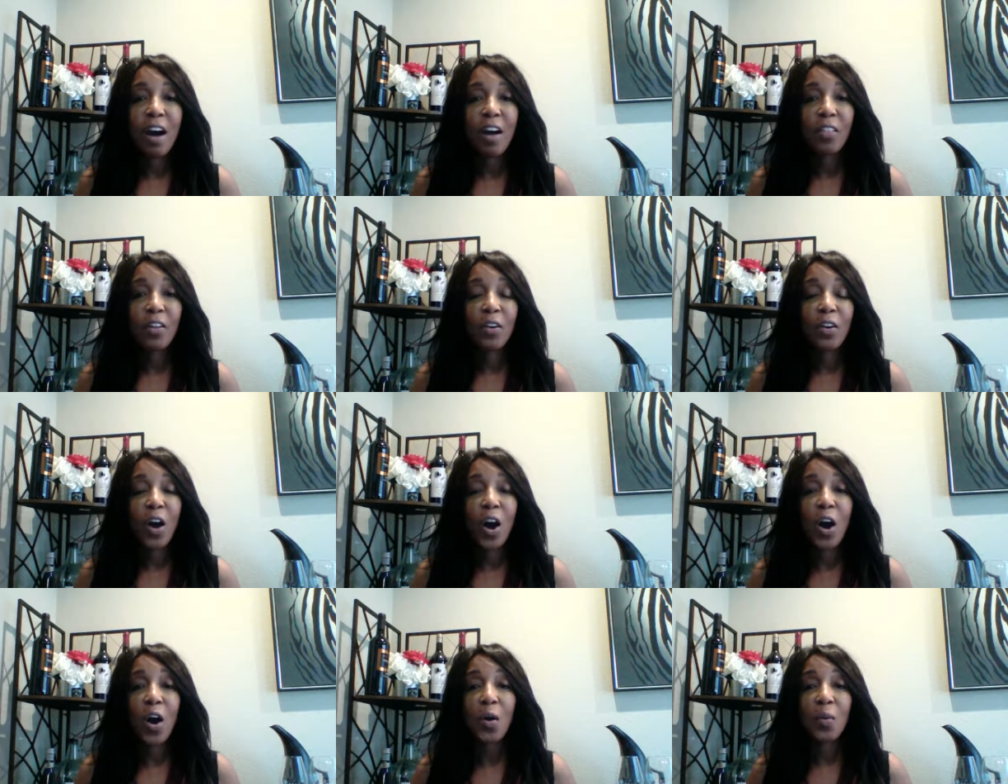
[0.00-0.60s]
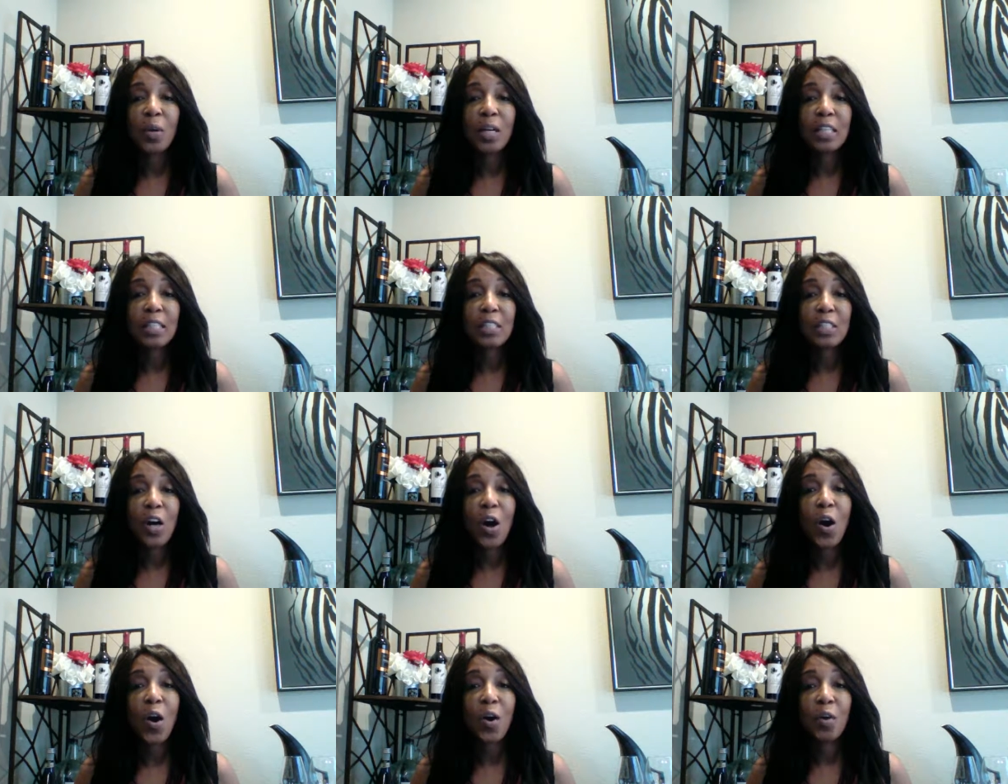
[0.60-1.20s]
father always
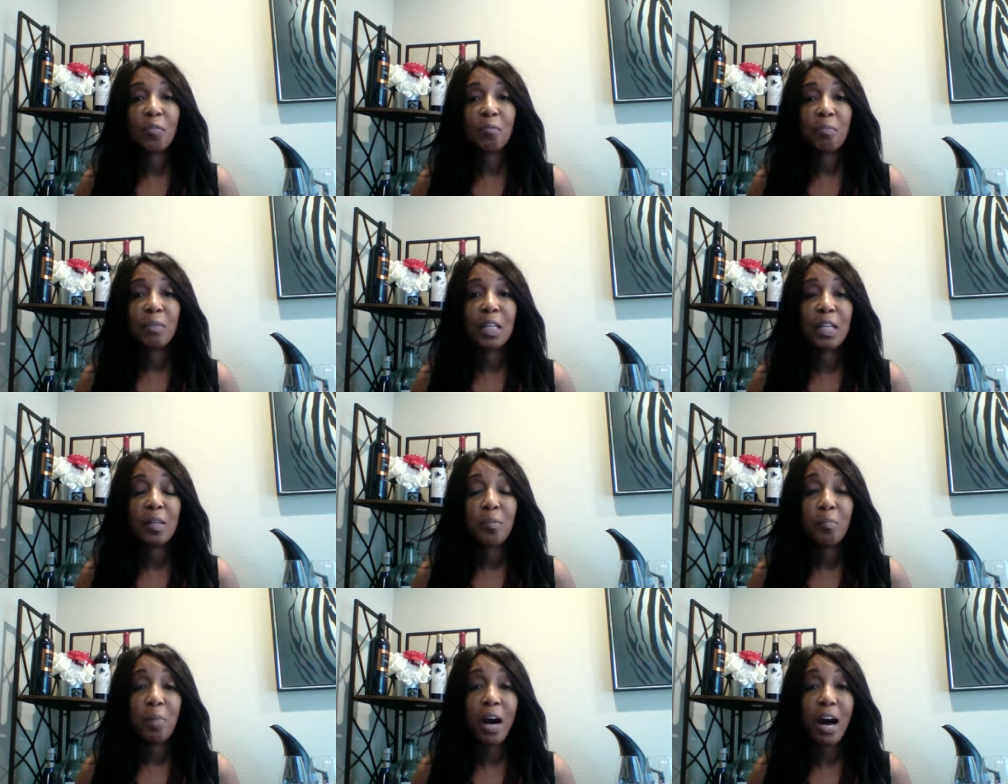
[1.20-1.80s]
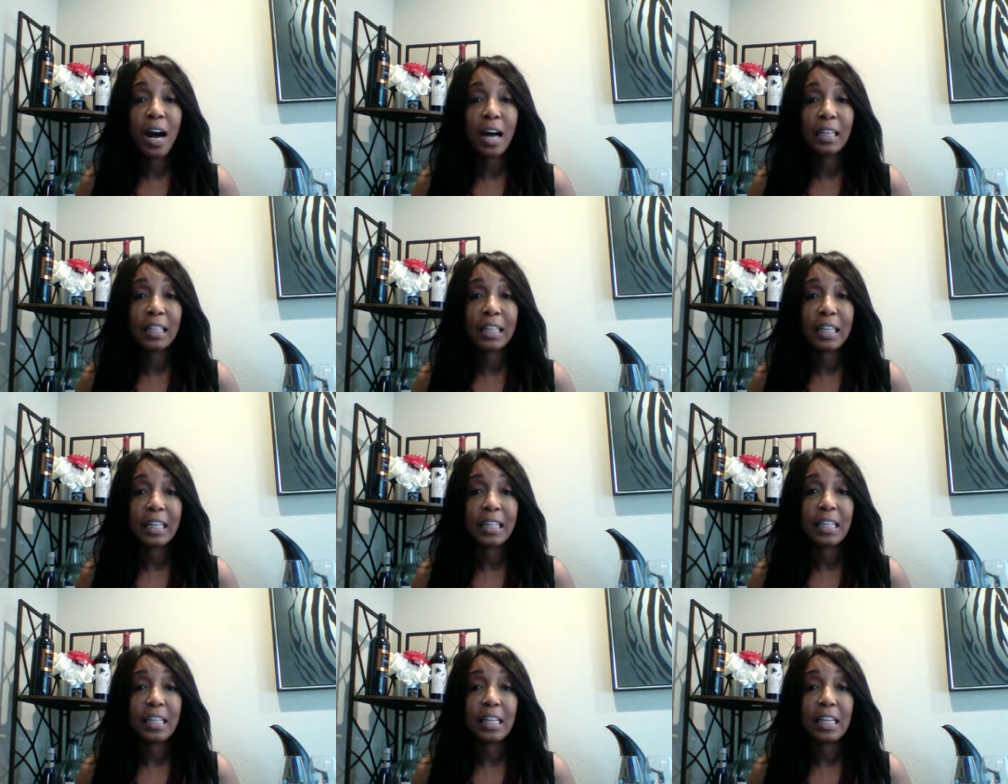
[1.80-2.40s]
called me
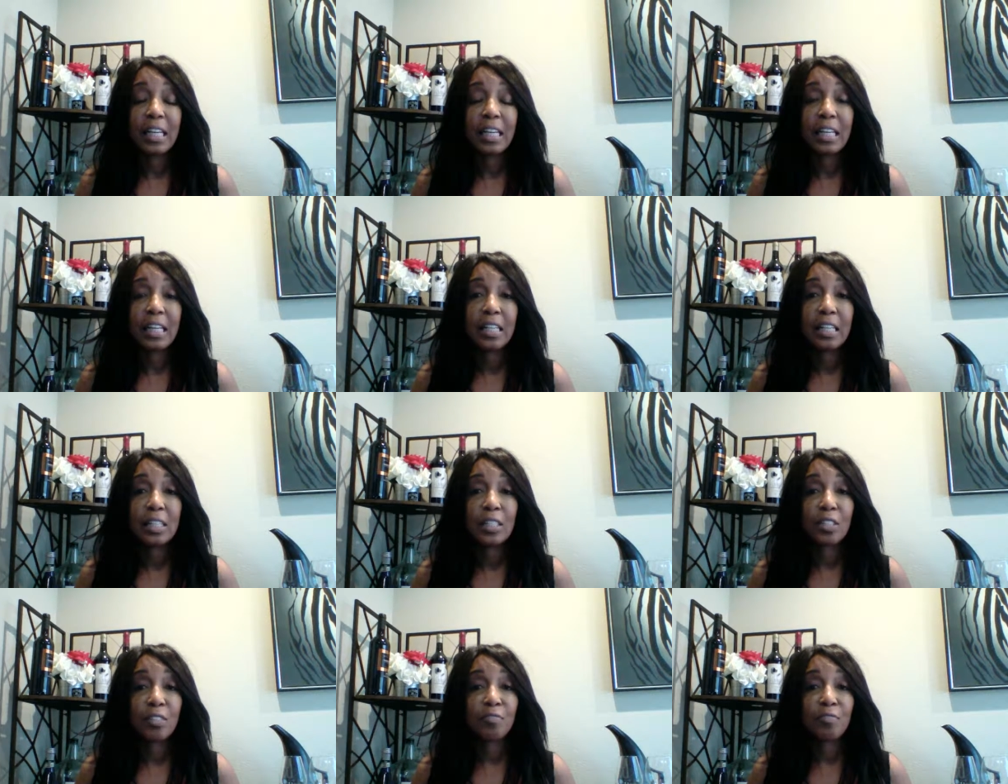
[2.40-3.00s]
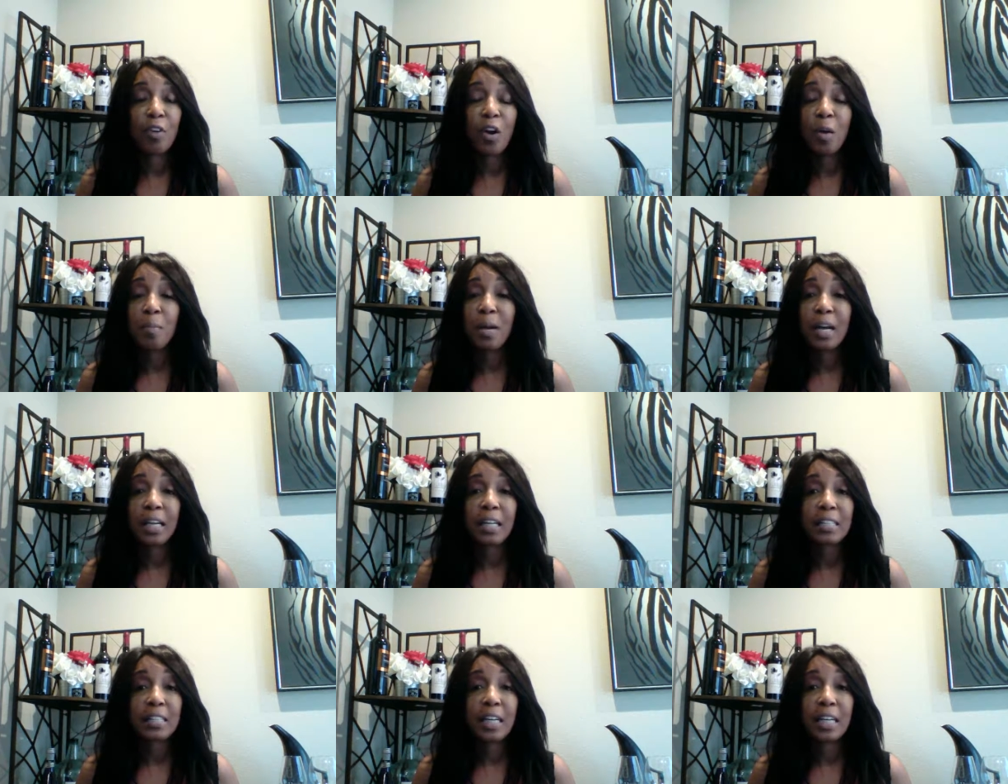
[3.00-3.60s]
Polly. As far
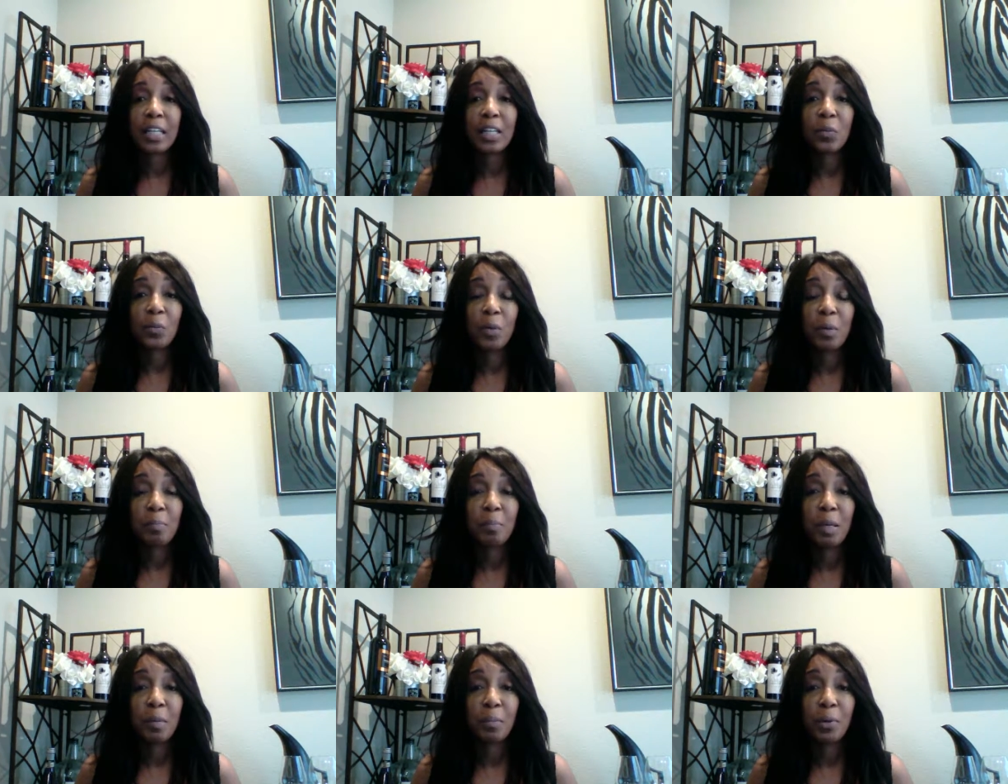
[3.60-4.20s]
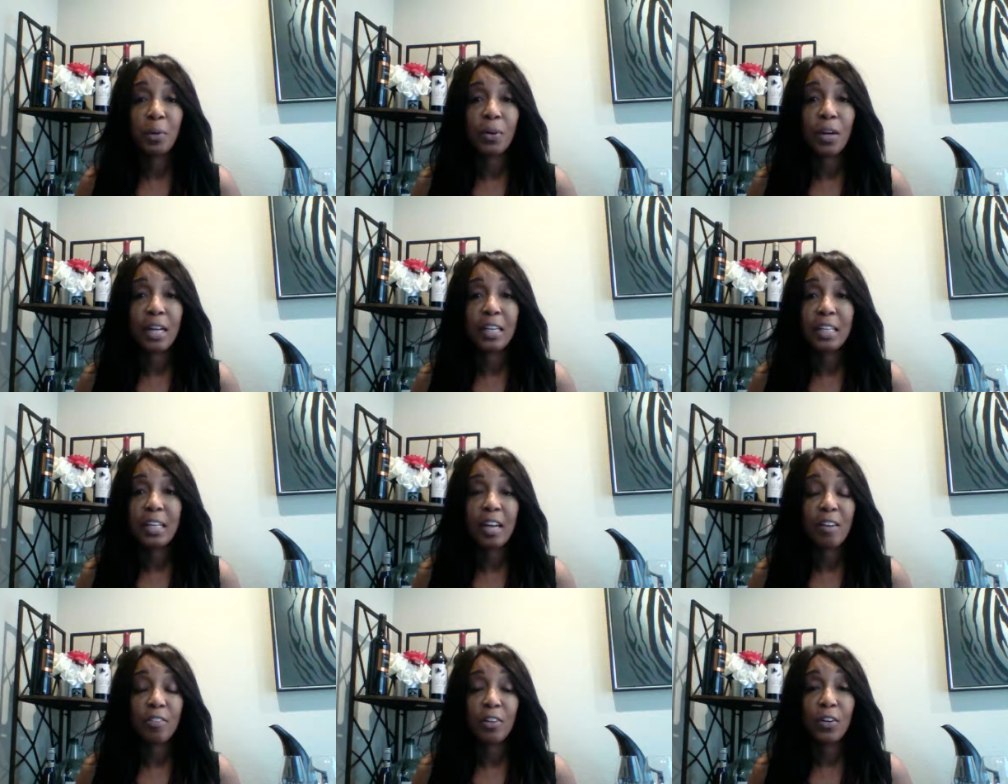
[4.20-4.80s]
back as I can remember, I
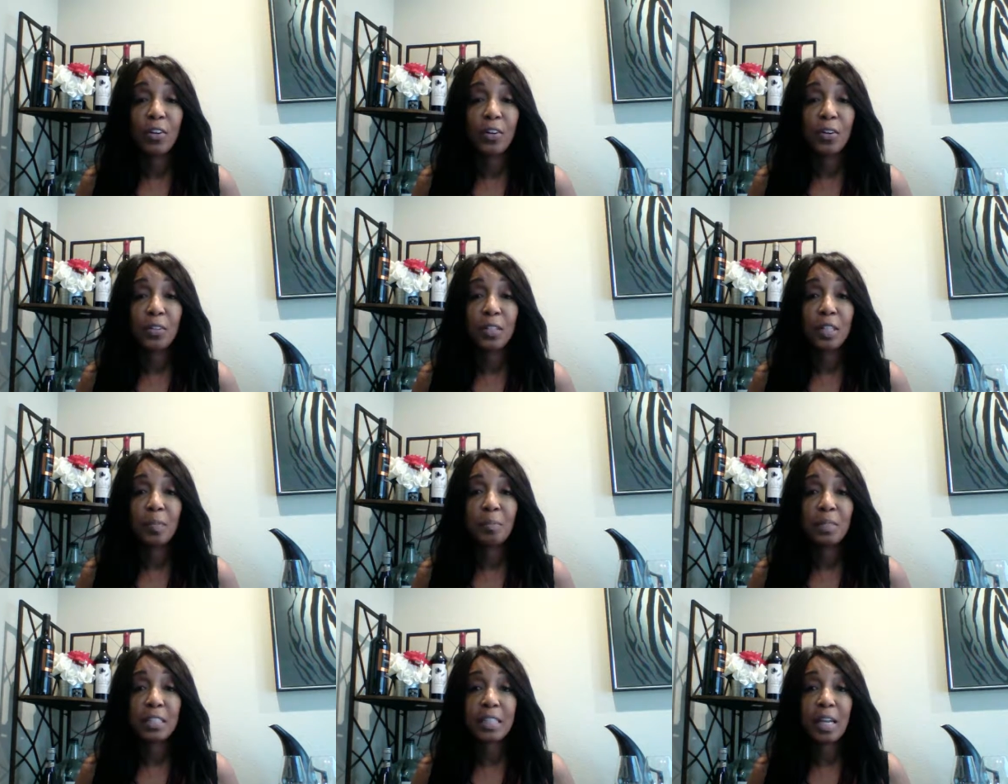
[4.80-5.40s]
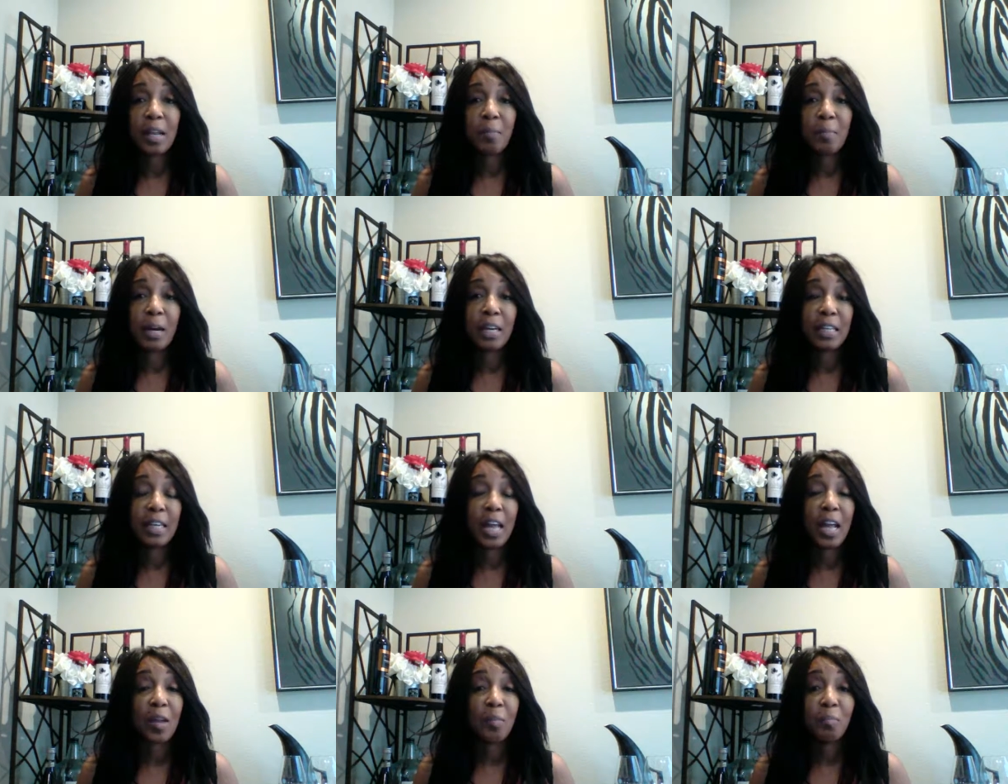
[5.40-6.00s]
never heard him say my
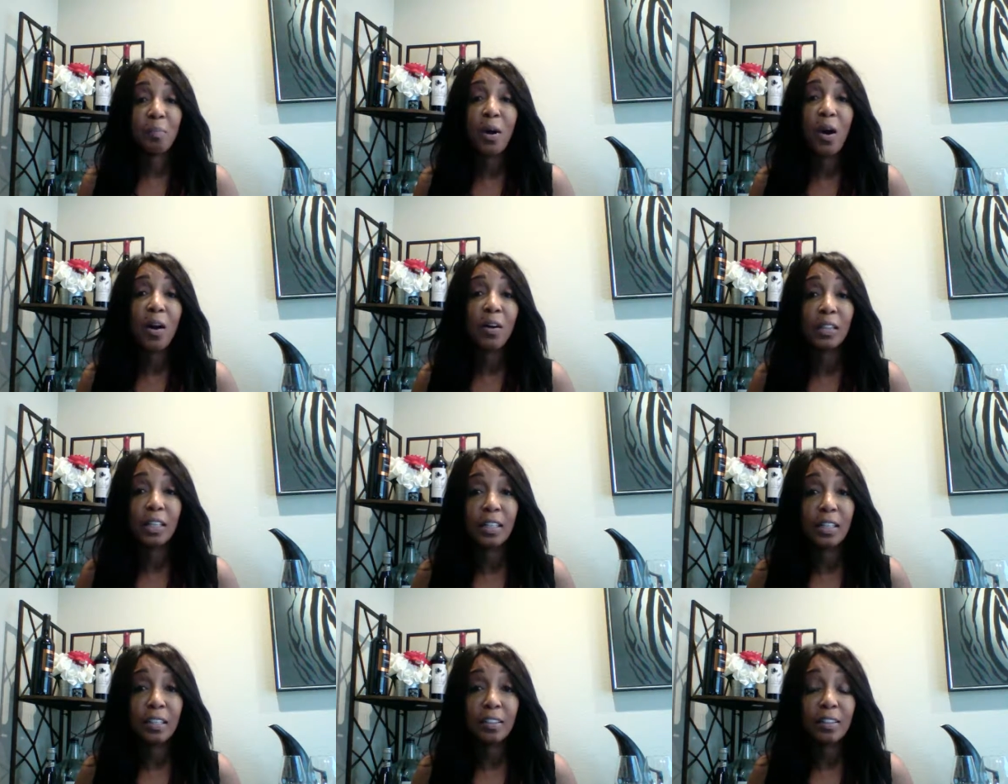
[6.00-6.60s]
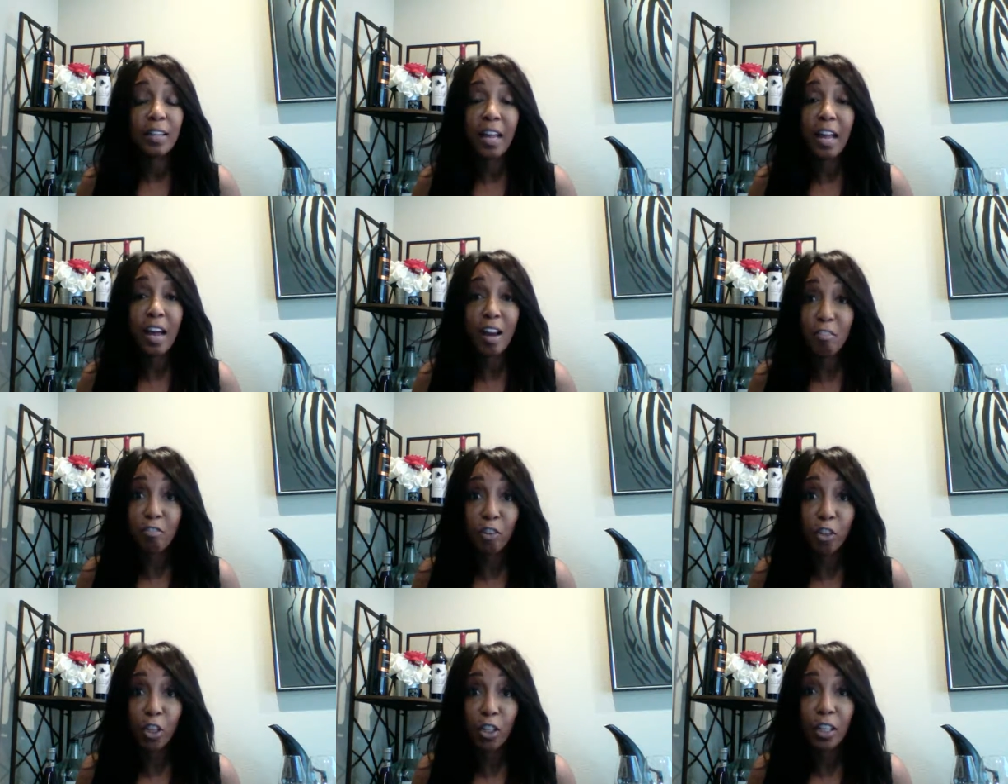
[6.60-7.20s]
name, Paula,
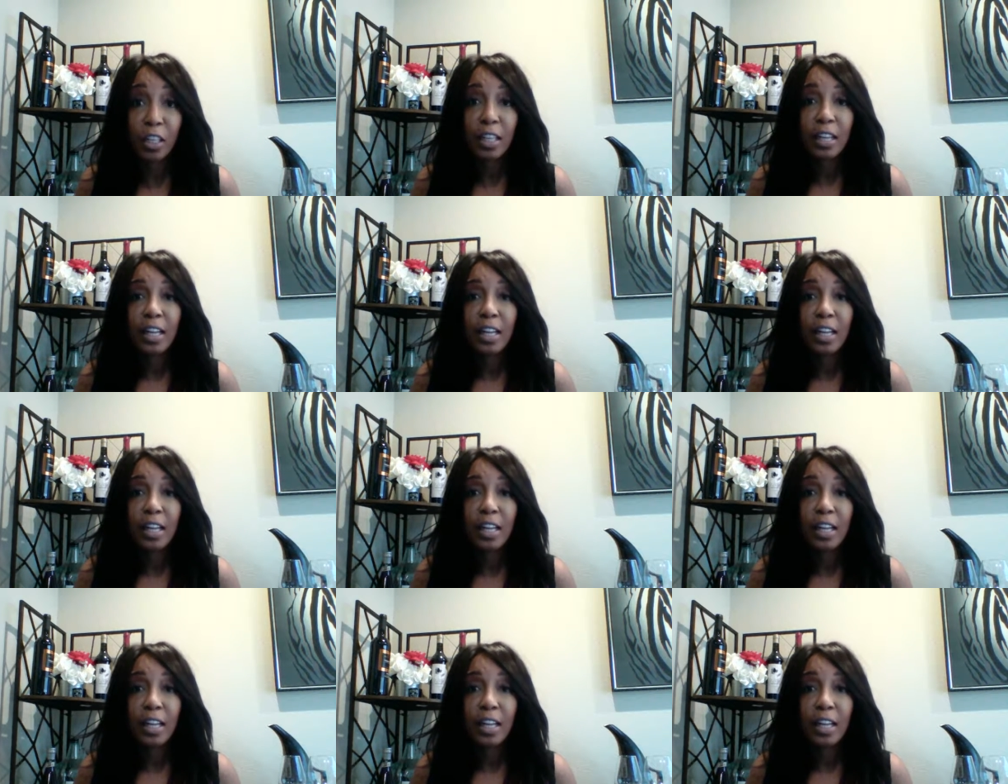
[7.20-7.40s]
ever.